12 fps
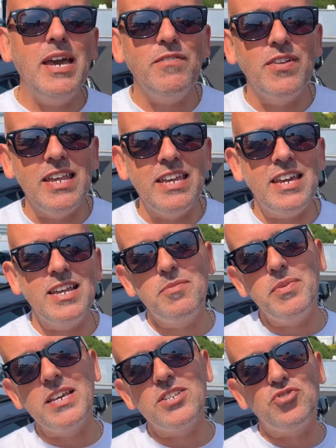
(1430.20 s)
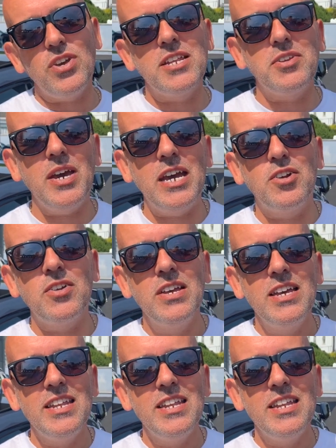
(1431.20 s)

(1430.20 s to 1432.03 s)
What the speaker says: have a link and it'll bring us straight to our